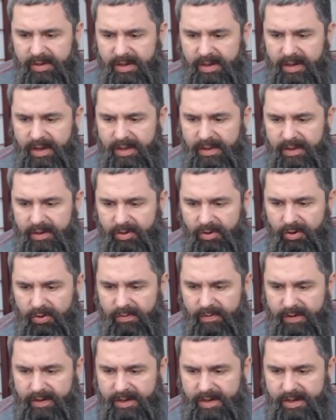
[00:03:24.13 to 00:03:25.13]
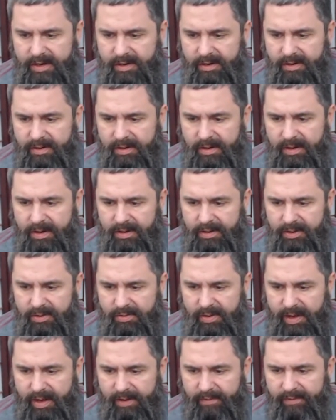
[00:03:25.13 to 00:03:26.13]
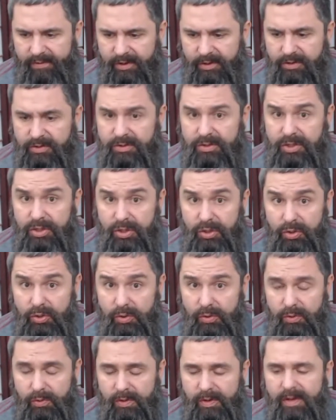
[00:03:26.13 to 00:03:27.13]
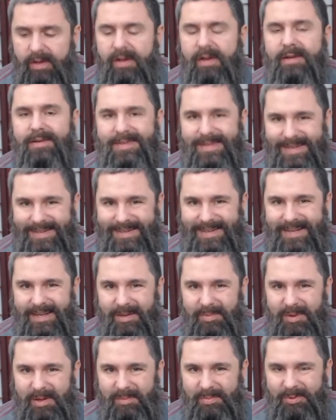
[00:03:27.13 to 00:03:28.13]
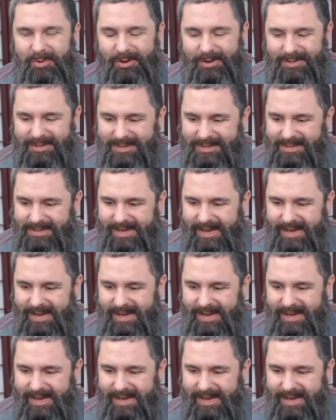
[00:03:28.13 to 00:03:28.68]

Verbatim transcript: and then over here you have 2 10-gigabit ports.